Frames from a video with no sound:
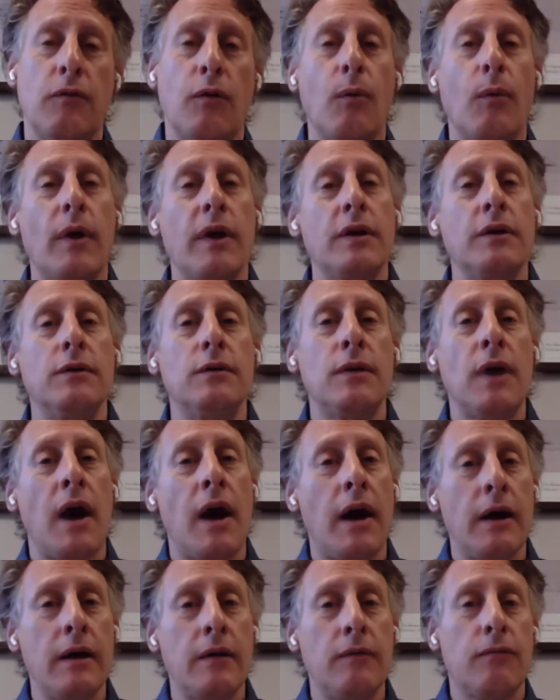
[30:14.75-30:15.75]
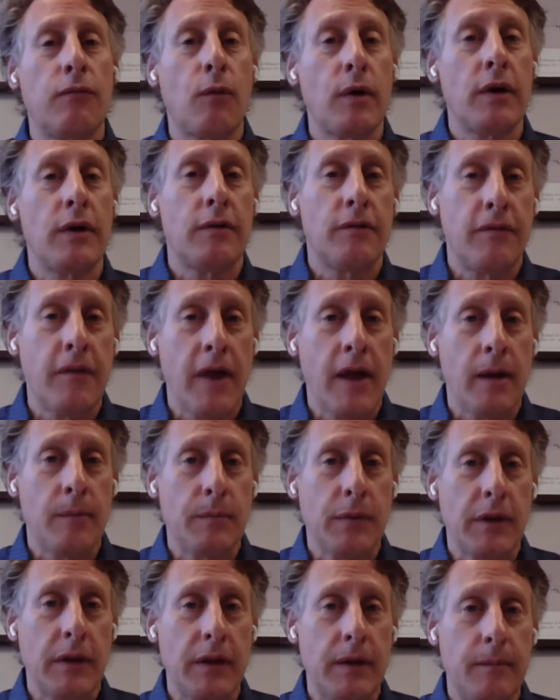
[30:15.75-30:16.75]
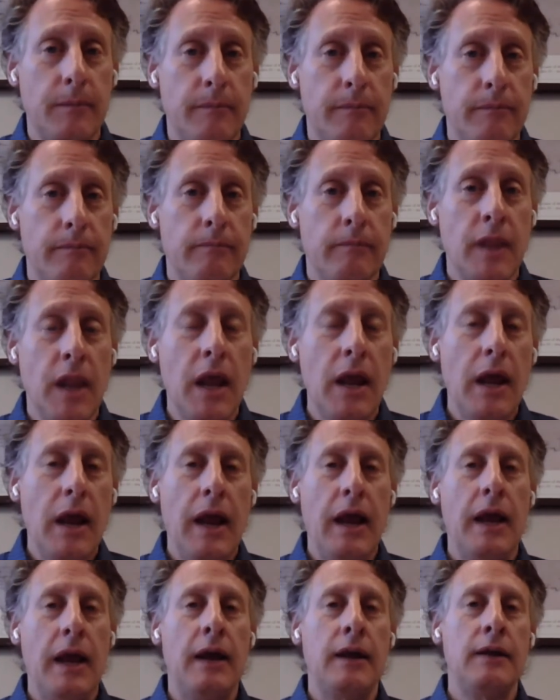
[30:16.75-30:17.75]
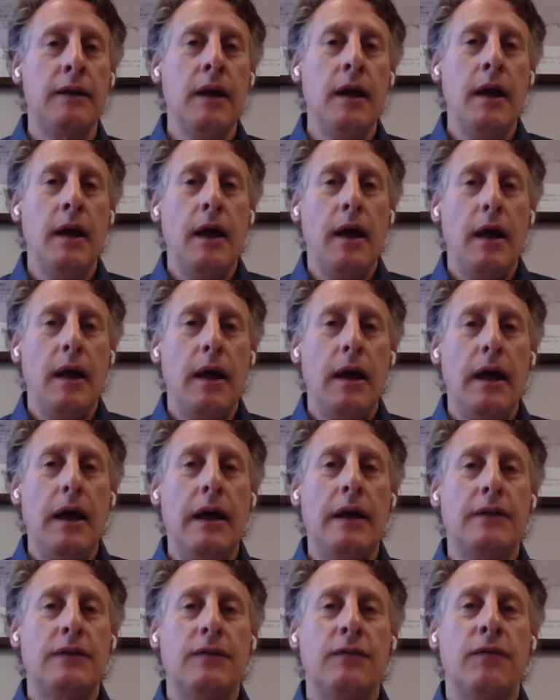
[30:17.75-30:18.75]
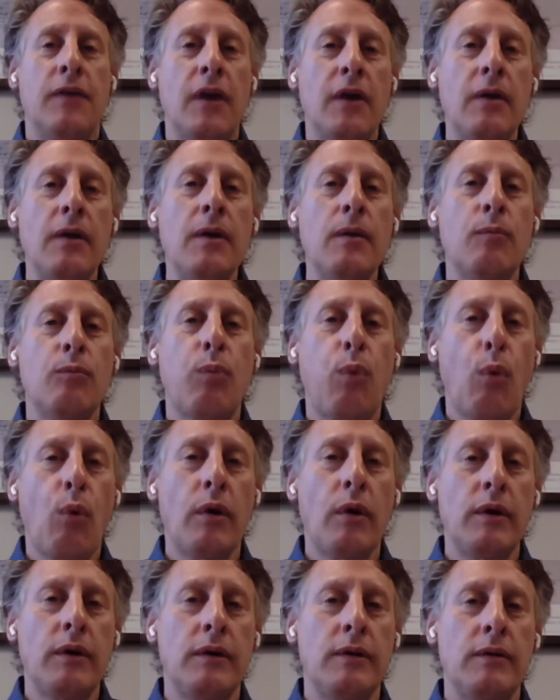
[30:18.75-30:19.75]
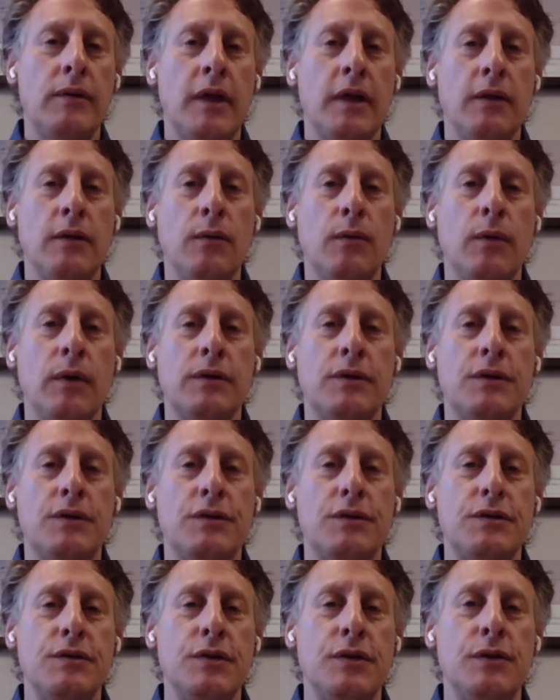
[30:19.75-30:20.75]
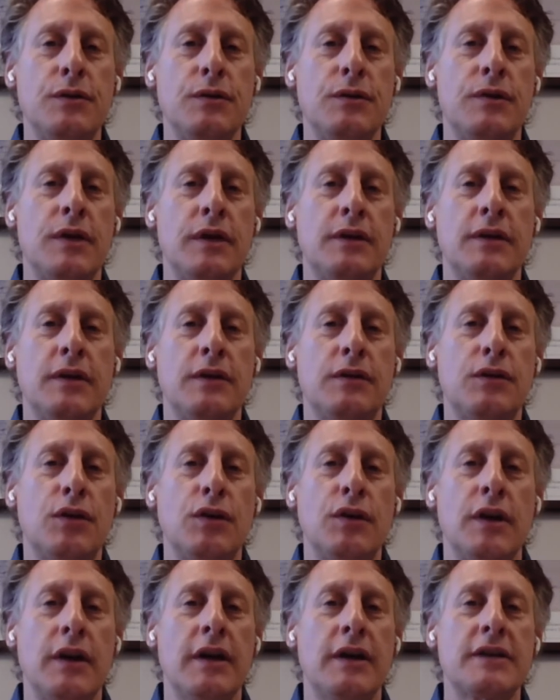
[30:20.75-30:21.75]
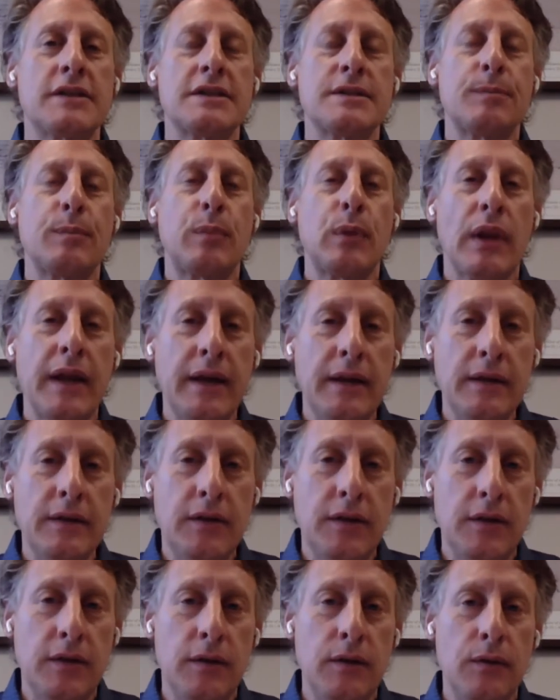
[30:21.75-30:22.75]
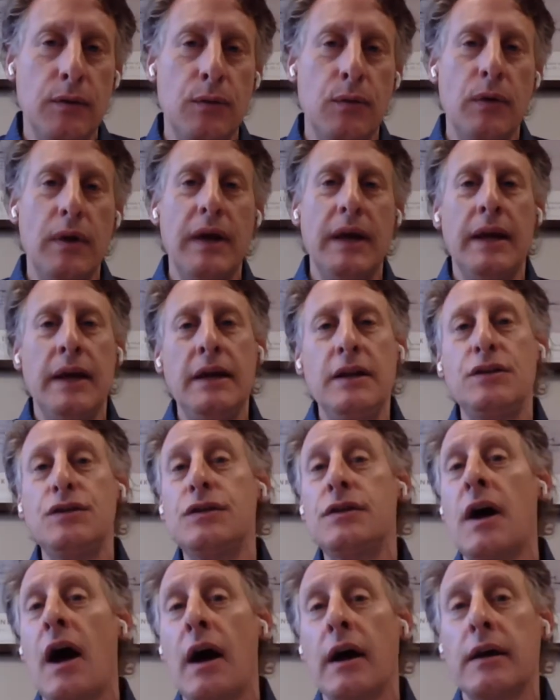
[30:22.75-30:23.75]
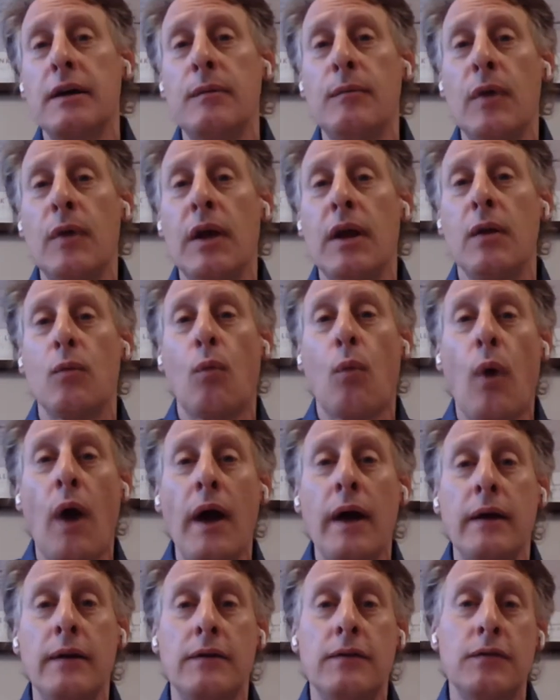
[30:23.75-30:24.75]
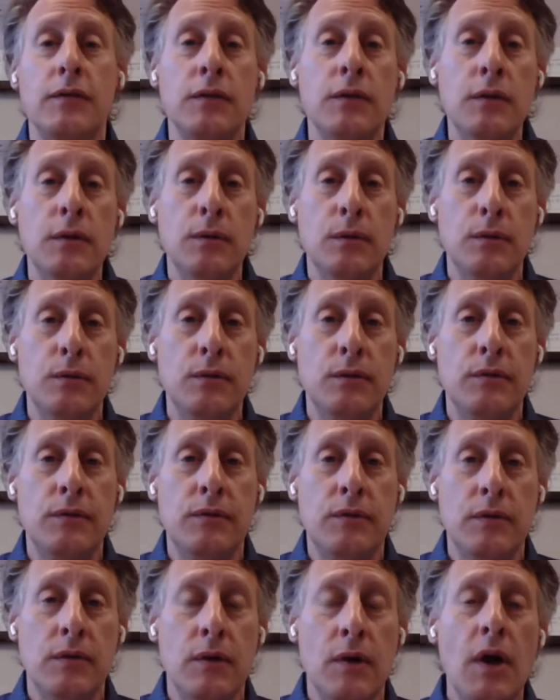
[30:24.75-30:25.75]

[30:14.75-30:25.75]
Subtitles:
for when you die for your family. And it's very important that that the attorney explain to you each document and why it's used,